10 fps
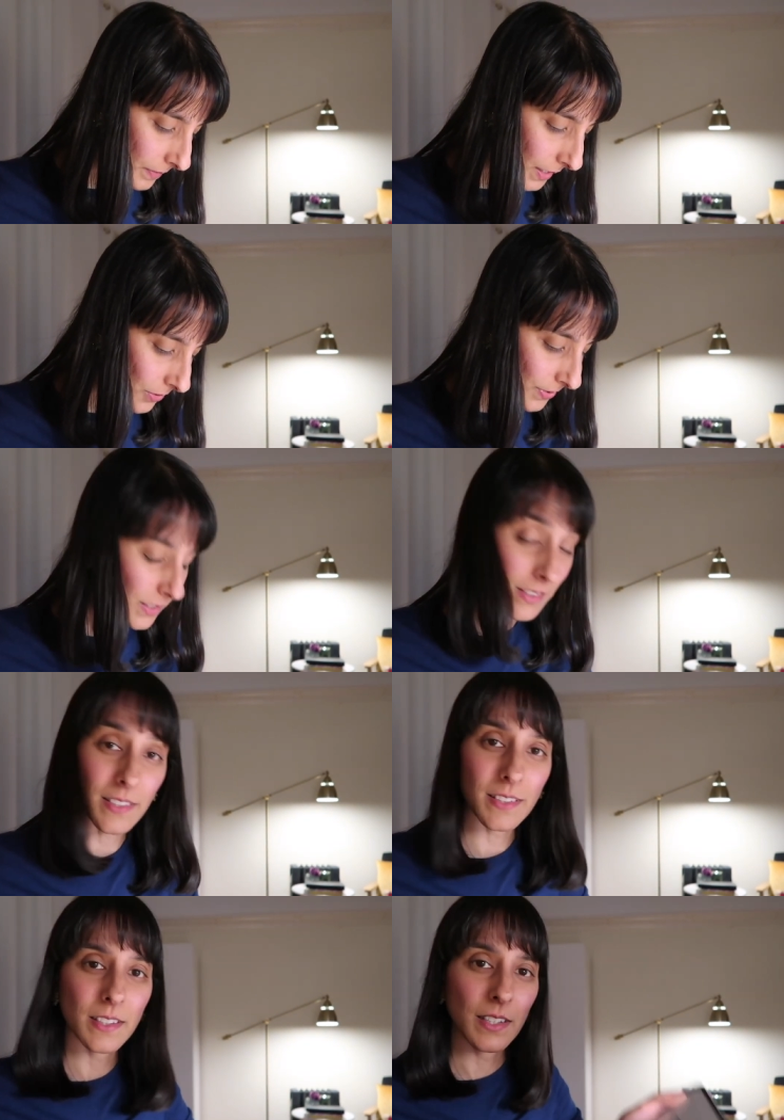
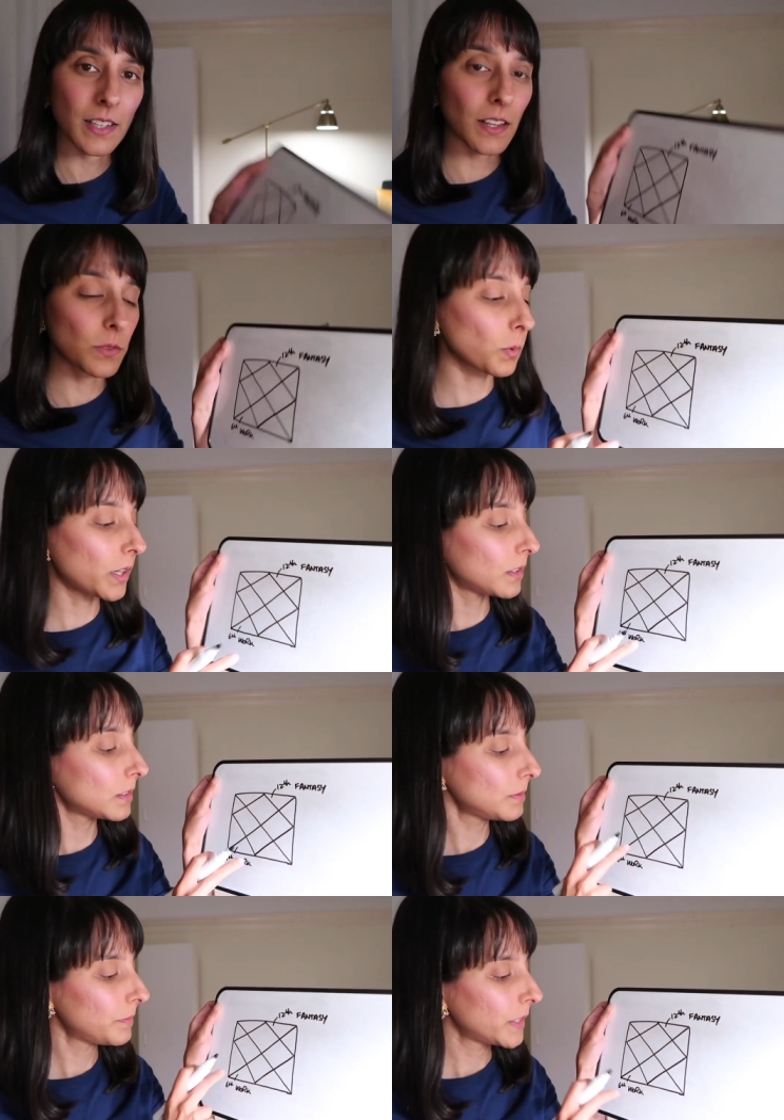effort as
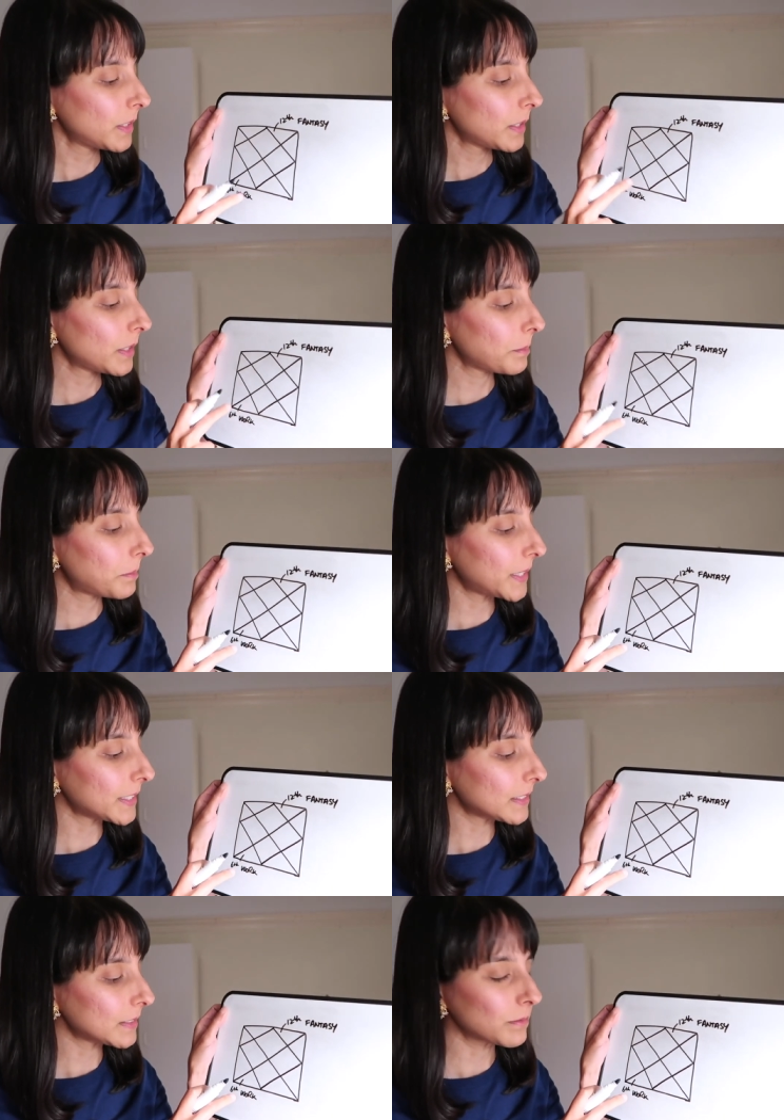well,
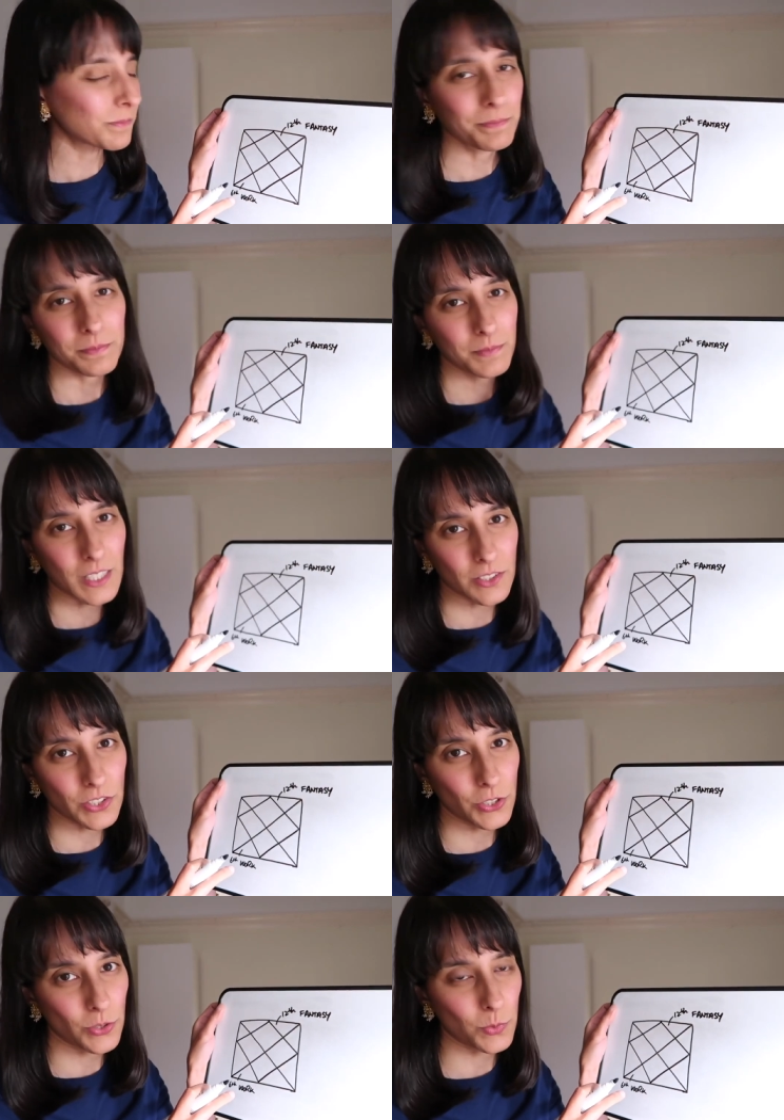but let's
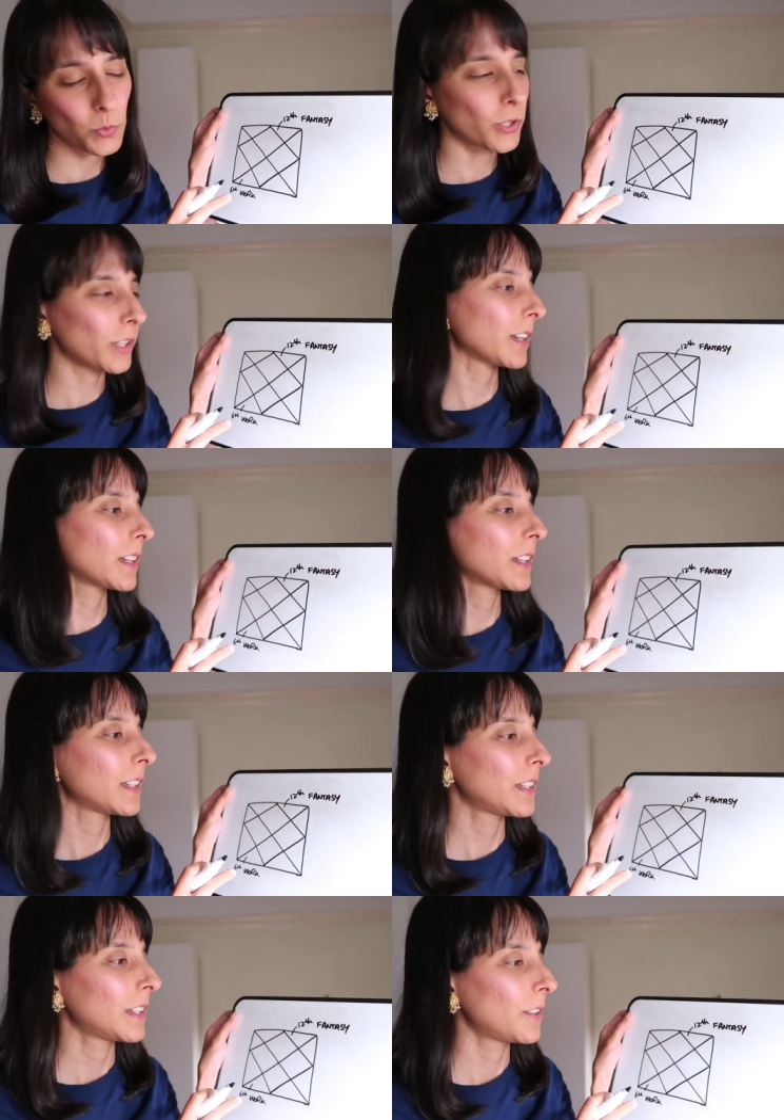just use work
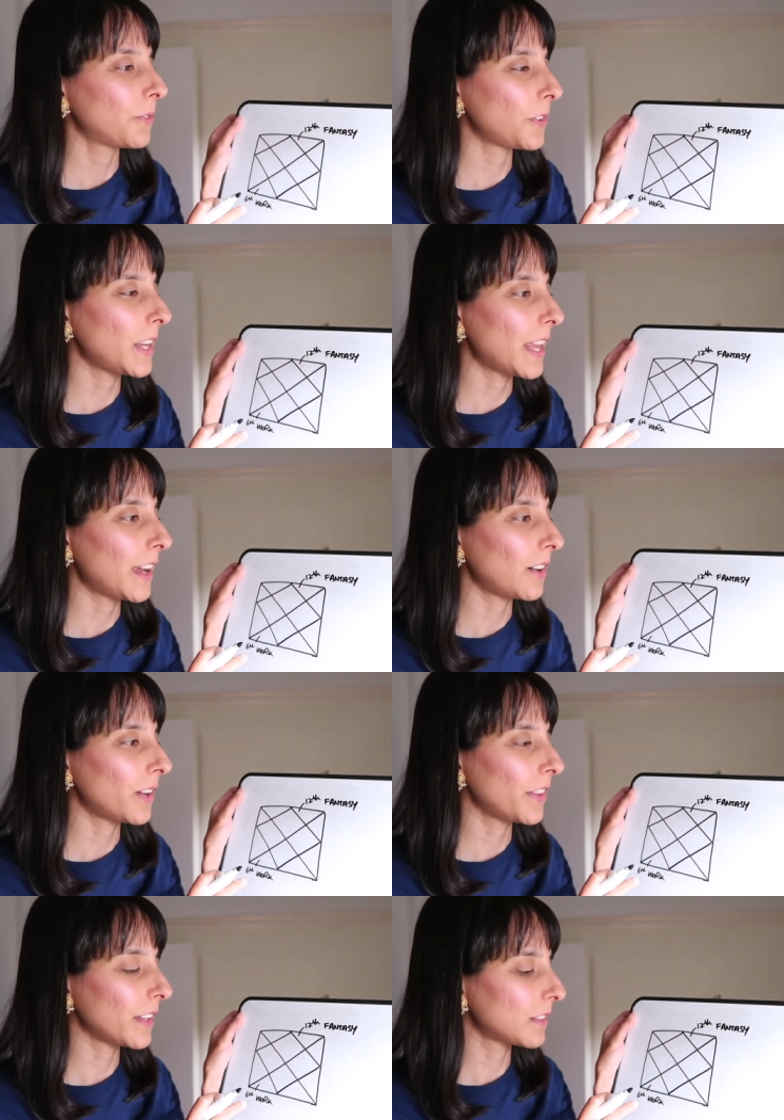for now.
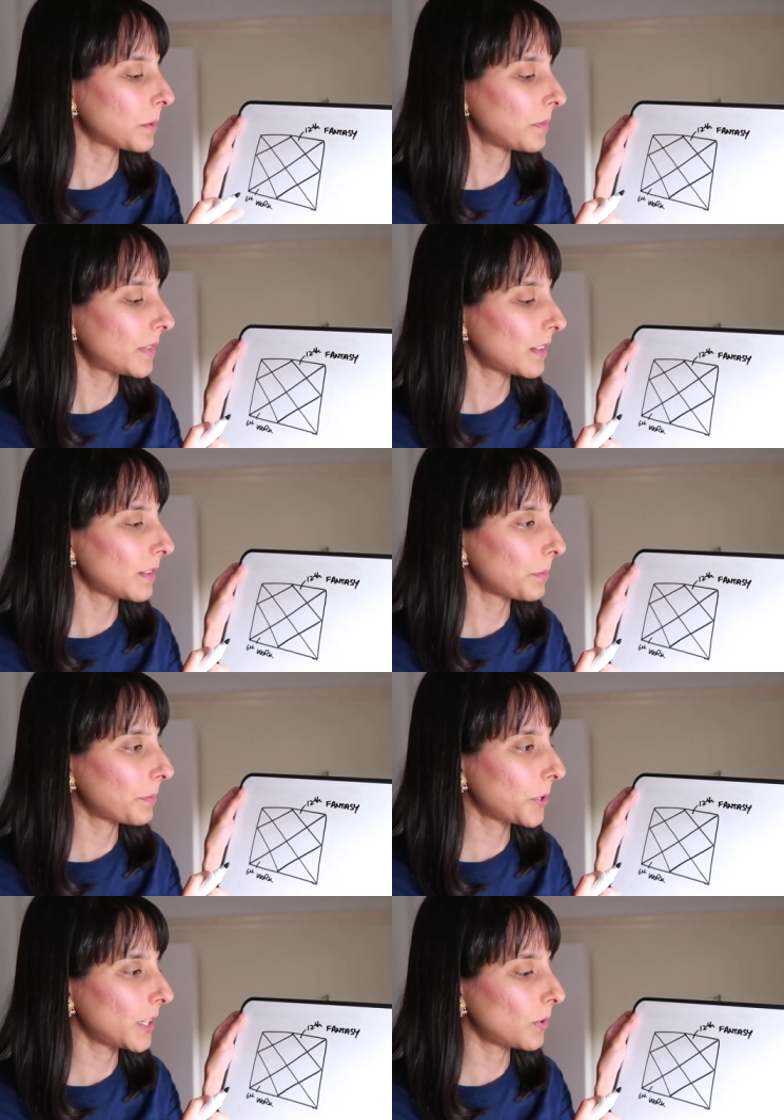I think that's a, that's a
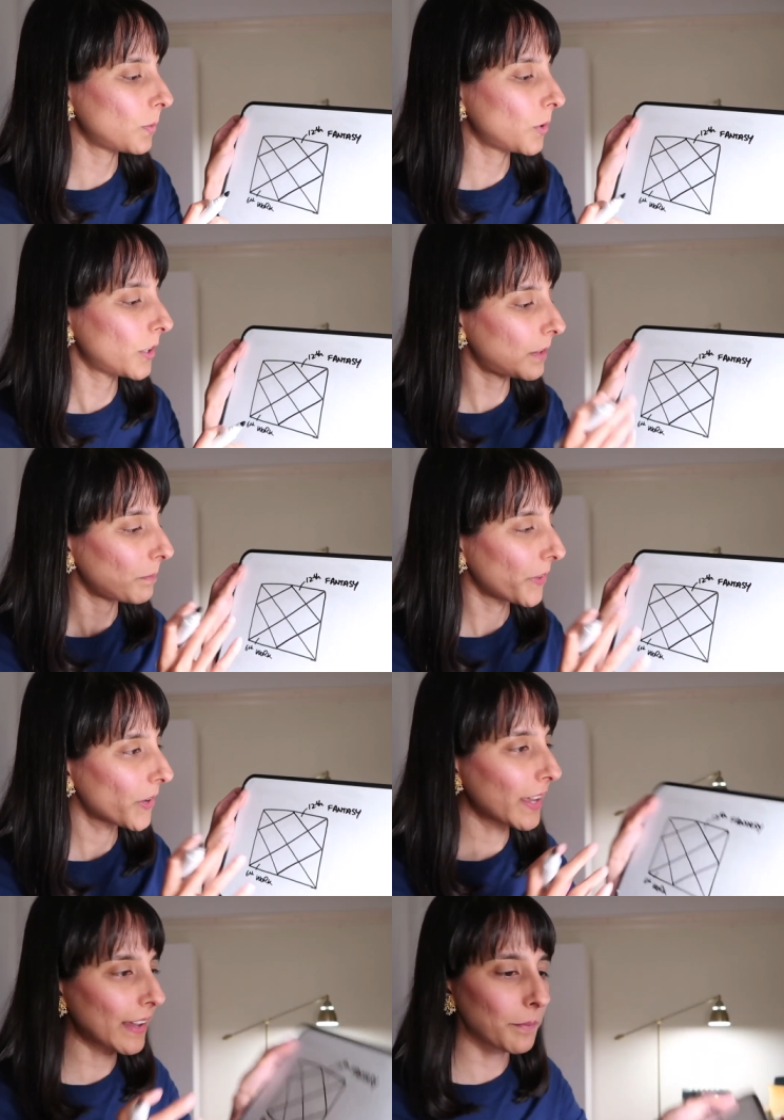pretty good word.
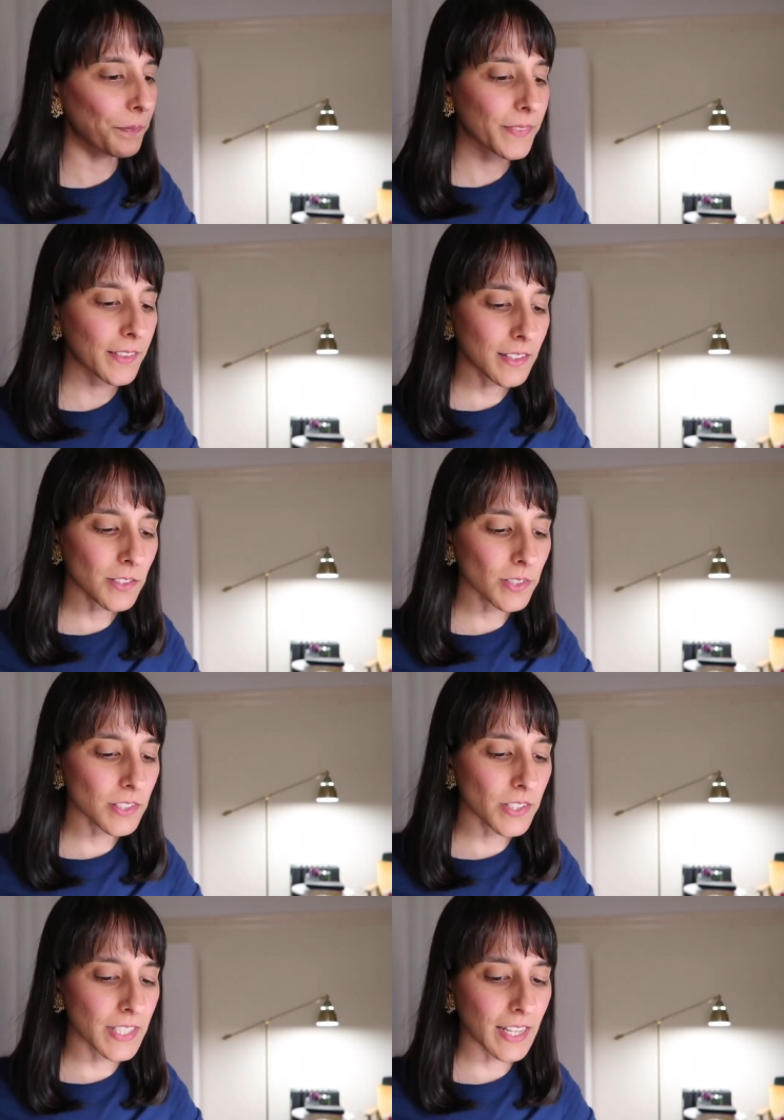Okay, let's
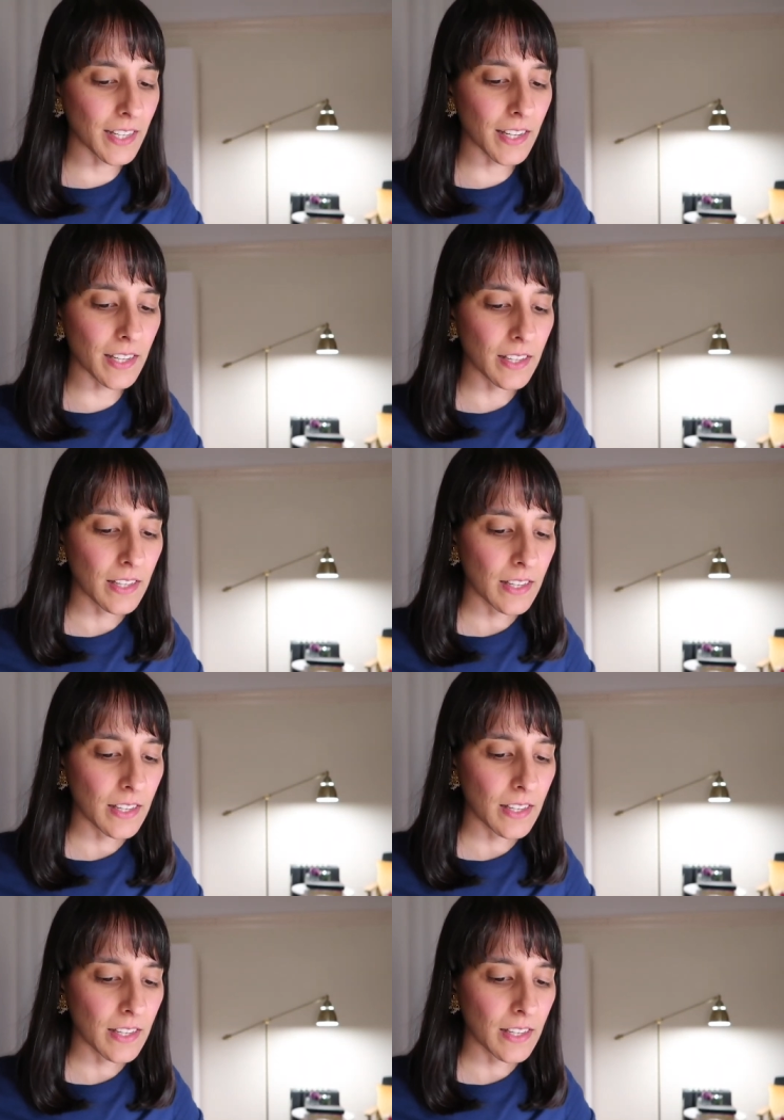also take